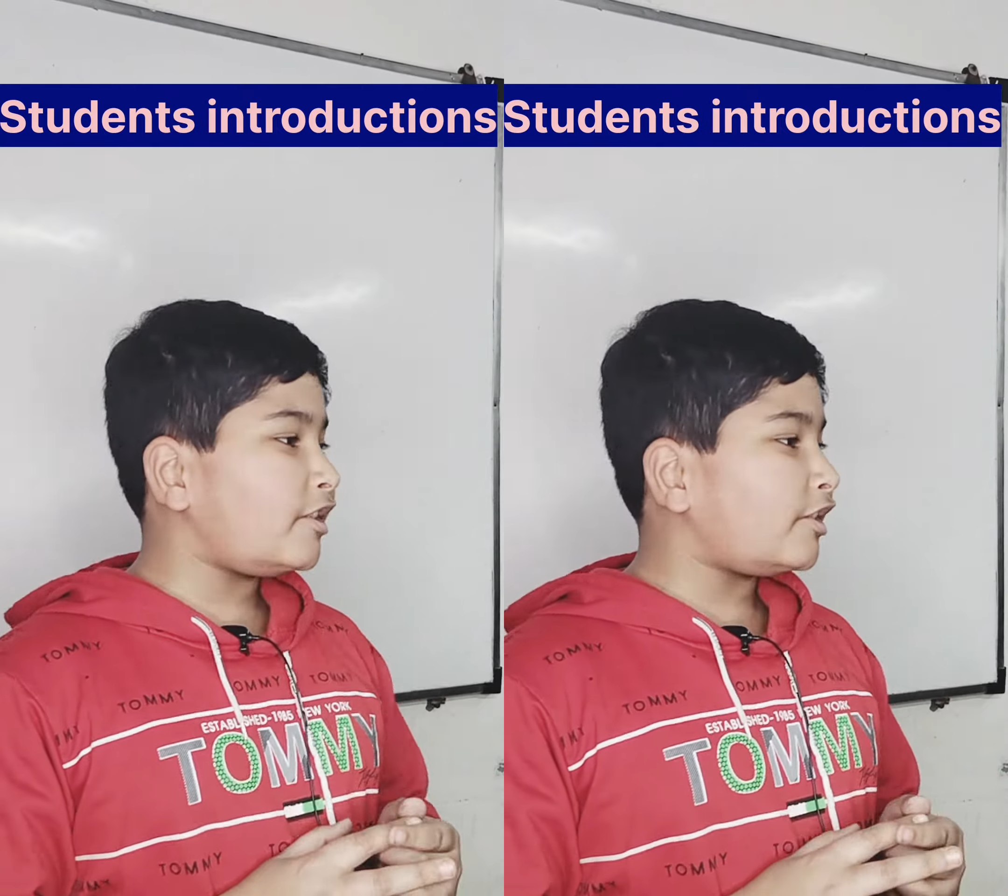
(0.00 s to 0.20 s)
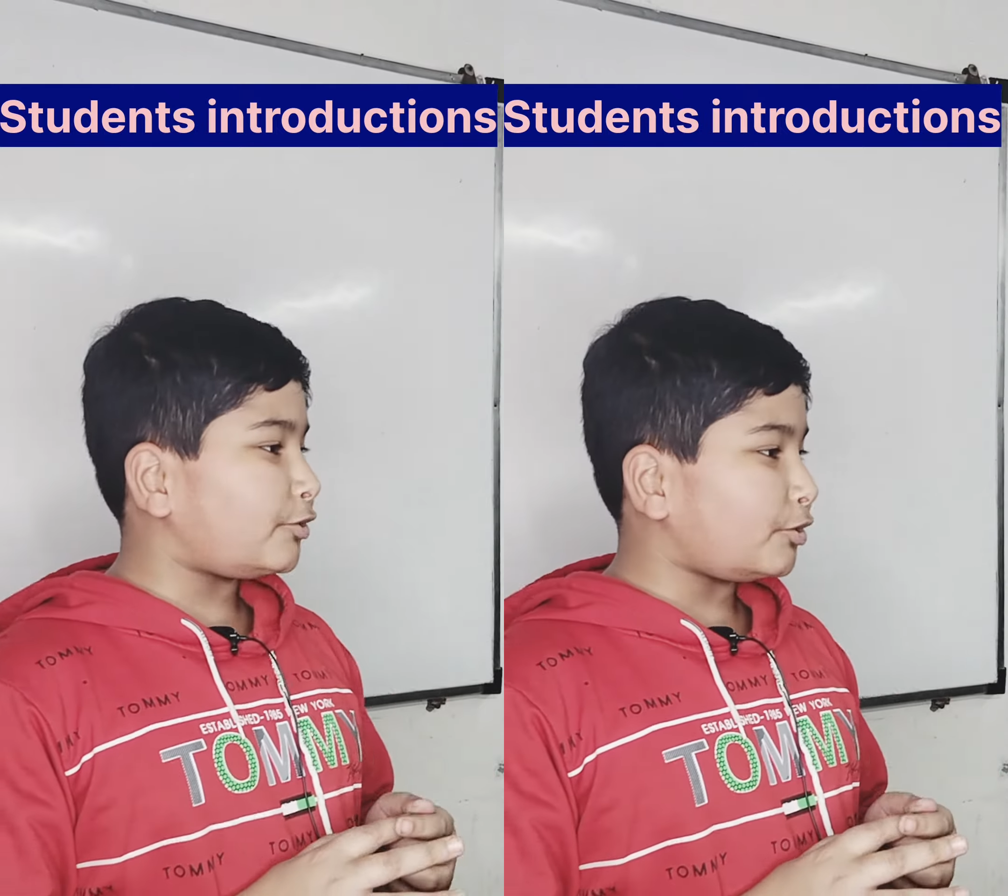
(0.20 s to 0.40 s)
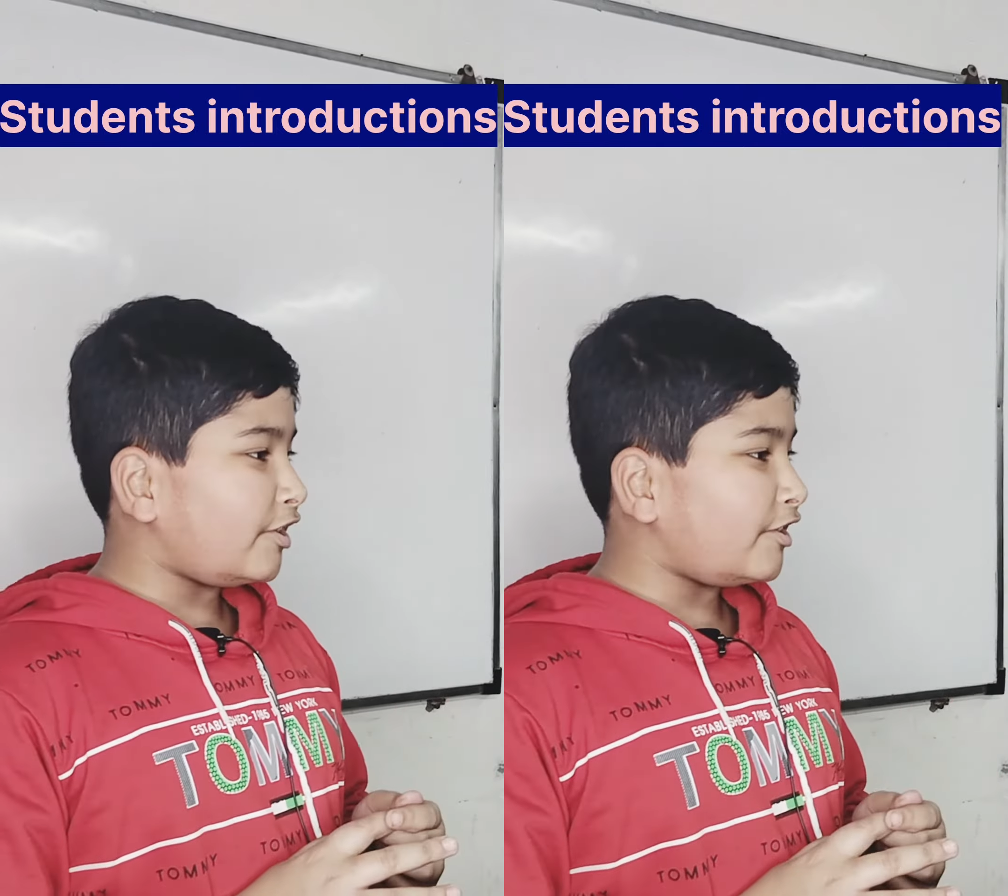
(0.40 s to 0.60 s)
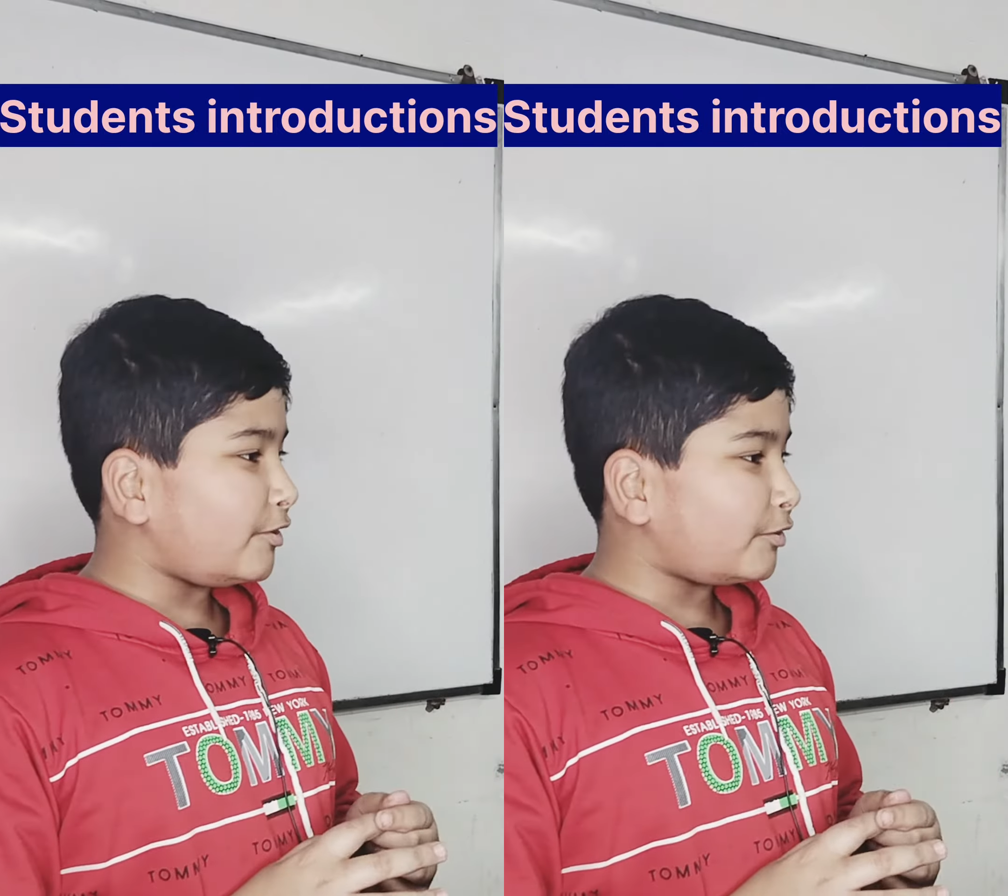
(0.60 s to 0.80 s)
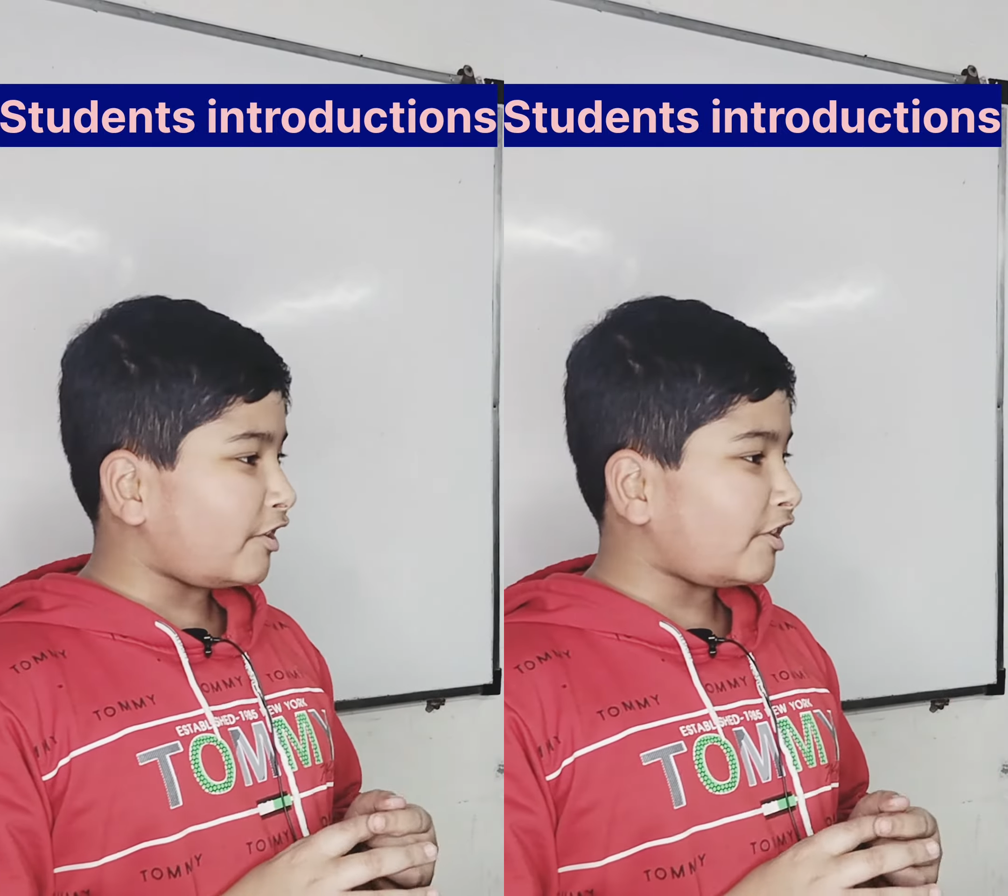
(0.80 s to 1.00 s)
eager to learn
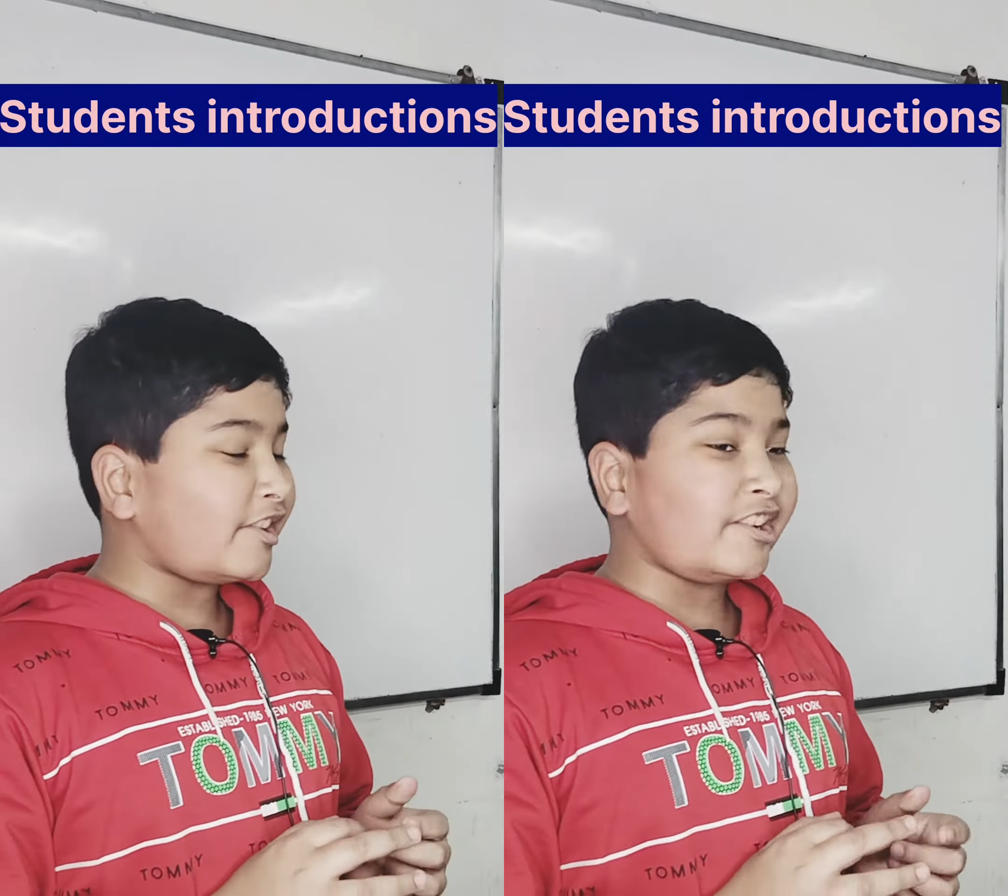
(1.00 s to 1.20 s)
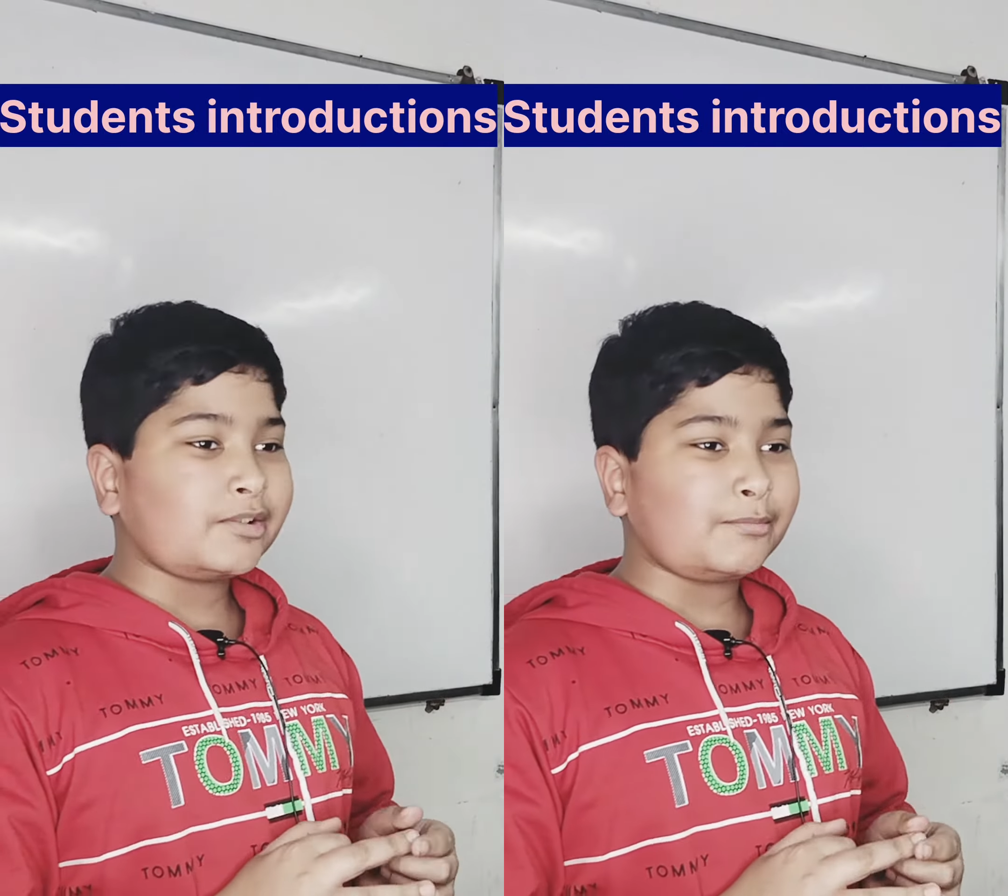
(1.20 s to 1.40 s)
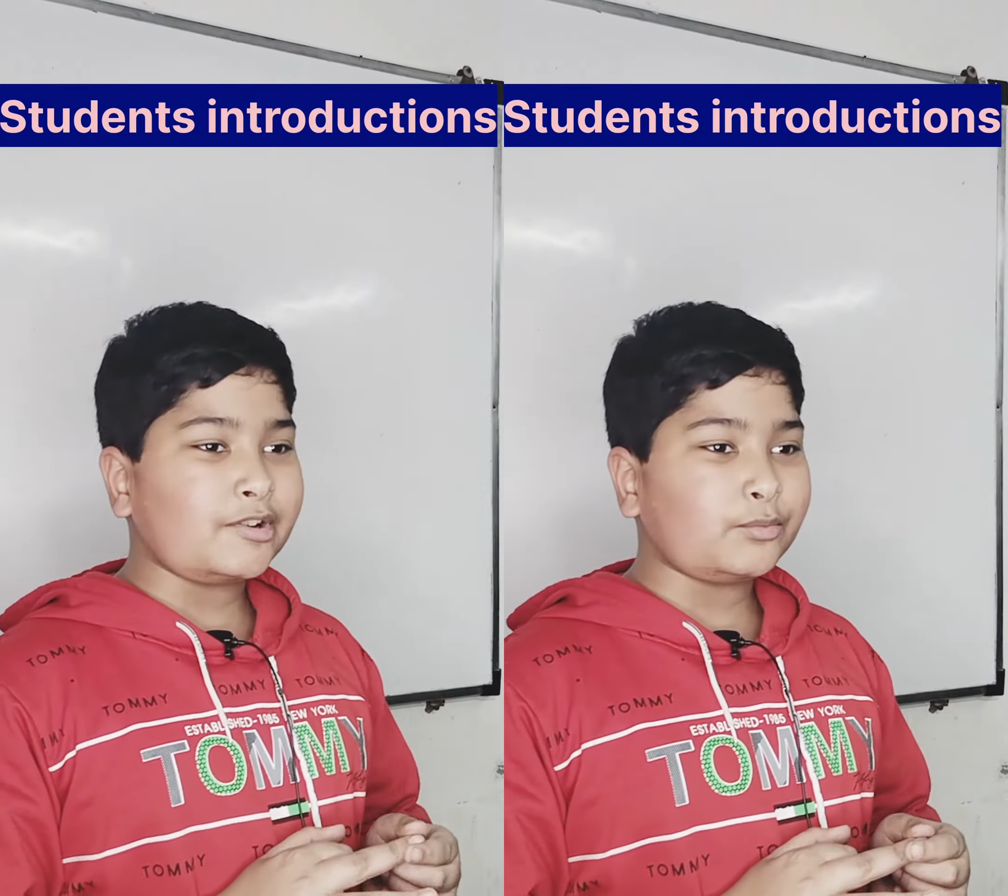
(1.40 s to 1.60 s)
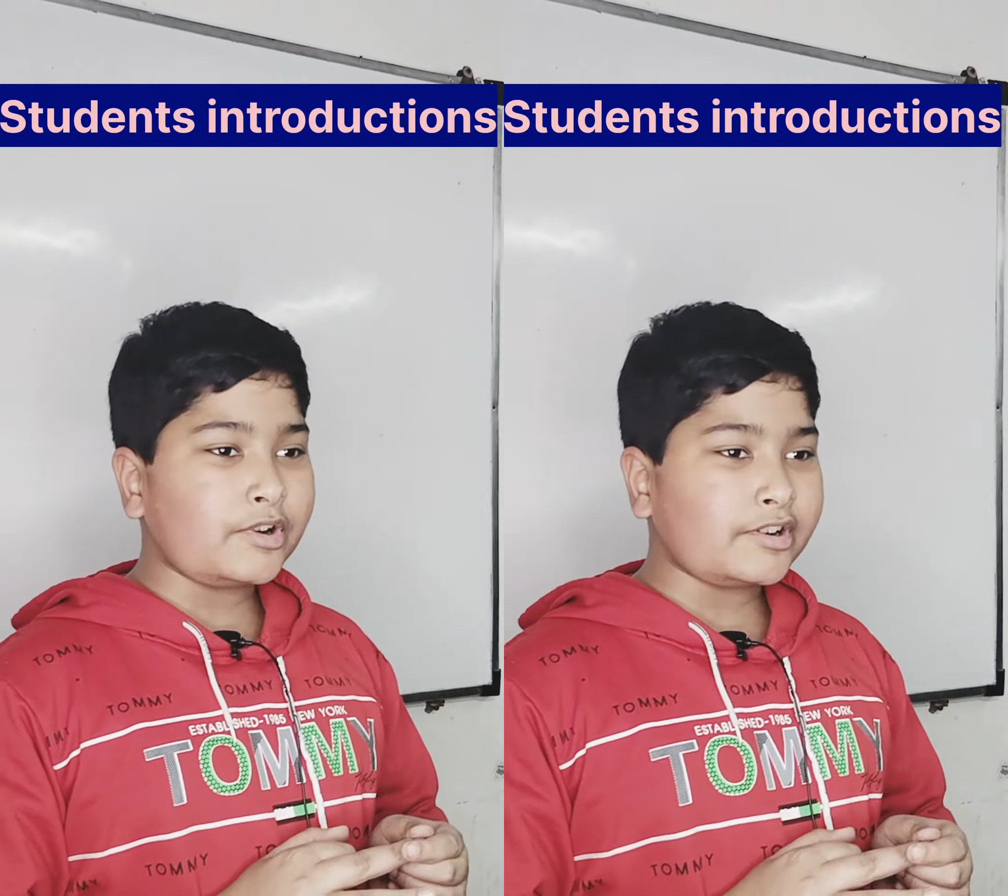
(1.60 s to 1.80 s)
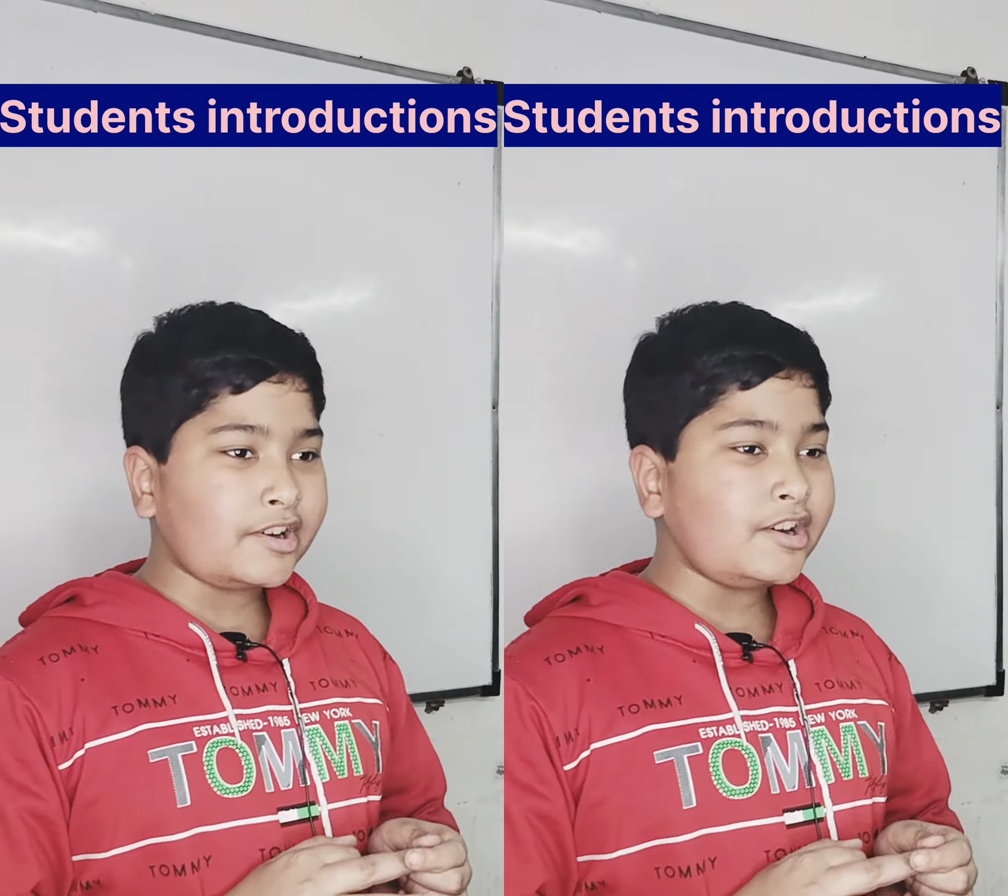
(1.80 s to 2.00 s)
new things, and a smart
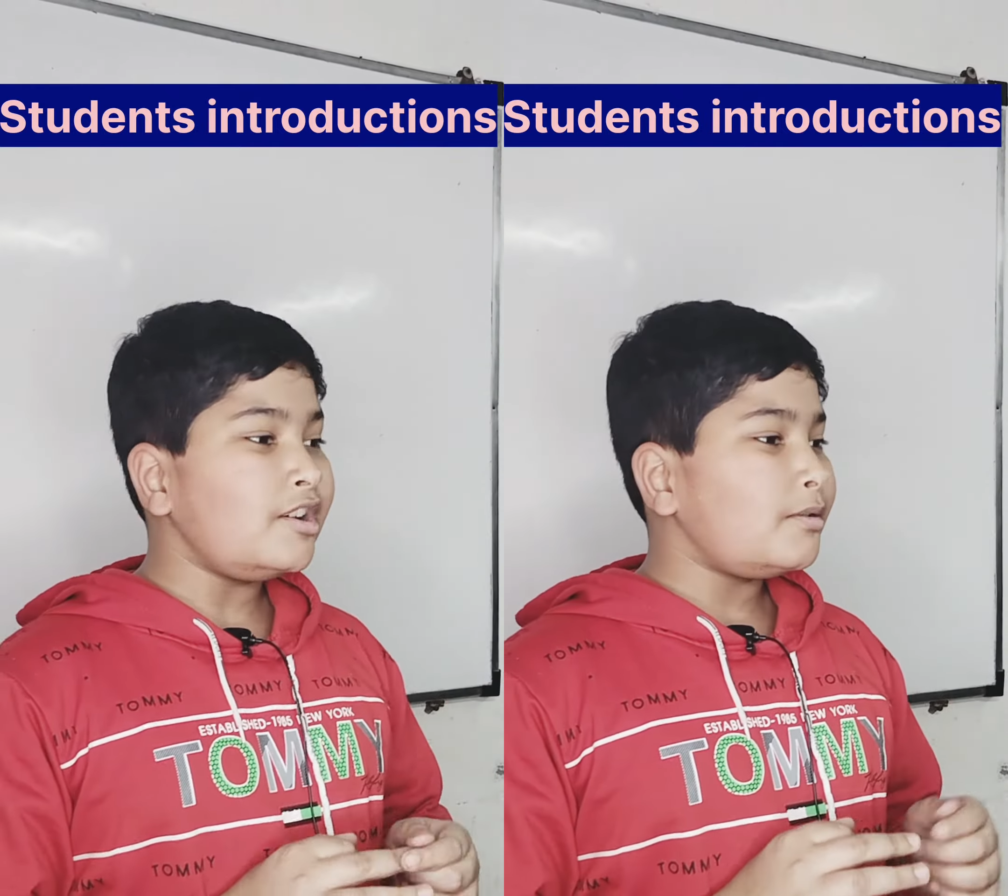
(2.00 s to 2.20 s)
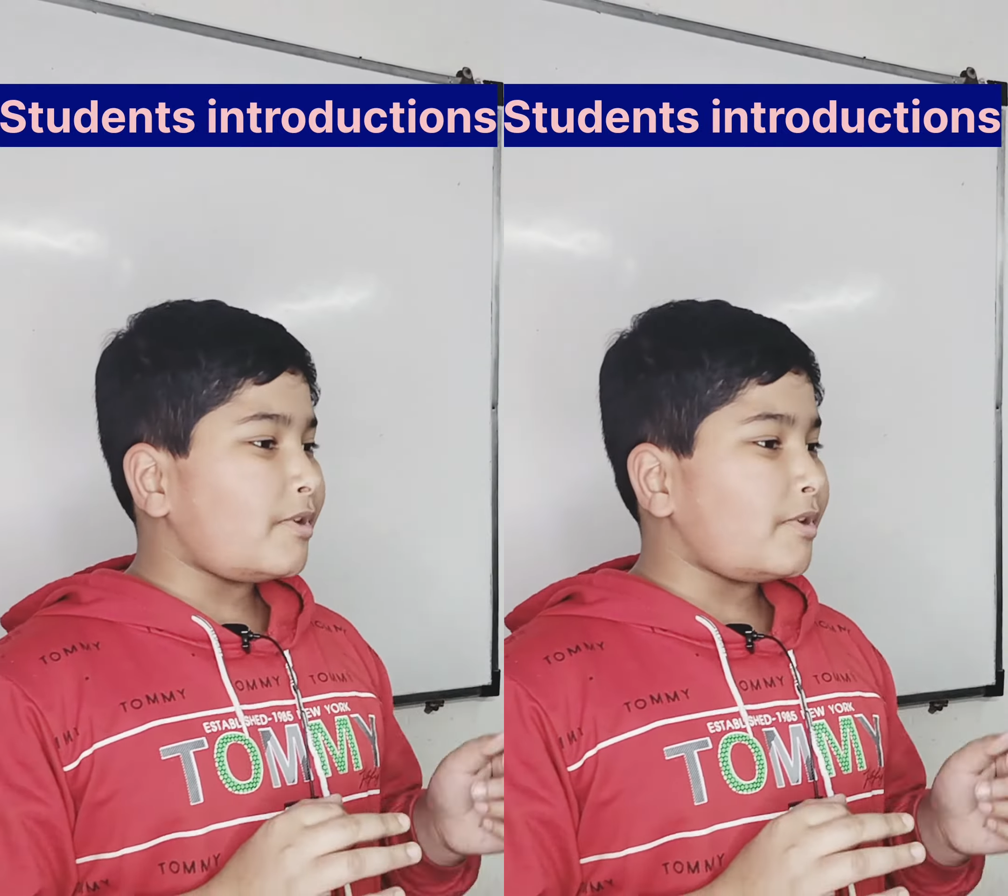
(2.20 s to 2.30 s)
worker.